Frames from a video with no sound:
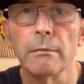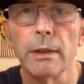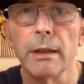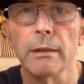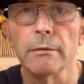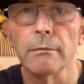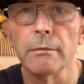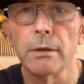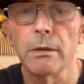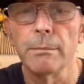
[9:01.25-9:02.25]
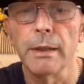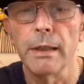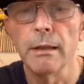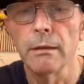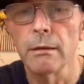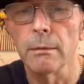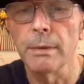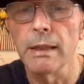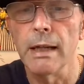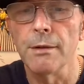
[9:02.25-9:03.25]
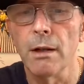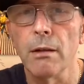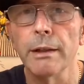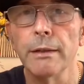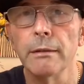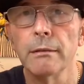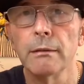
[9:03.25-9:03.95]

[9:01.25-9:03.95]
you know, could be. Could be down the line.